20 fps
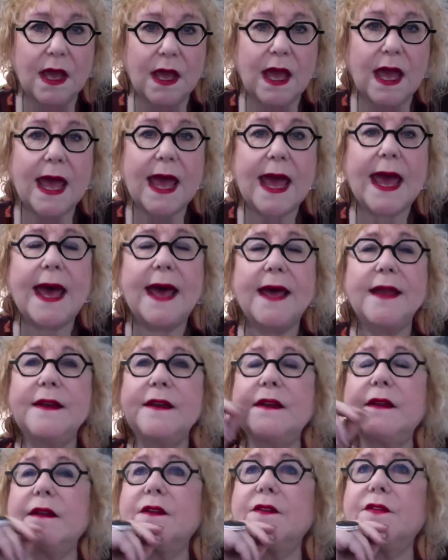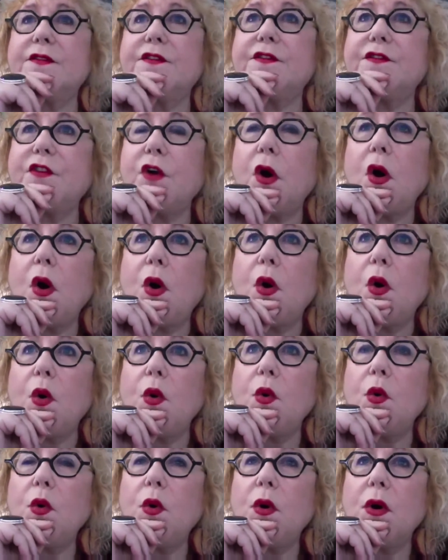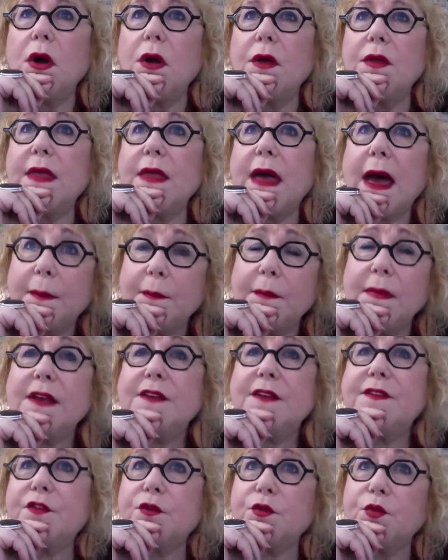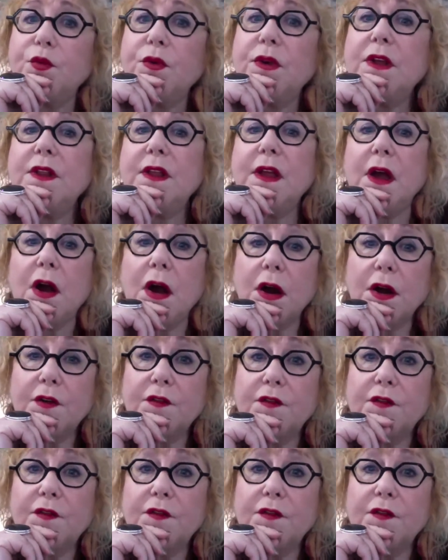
And so that makes it really hard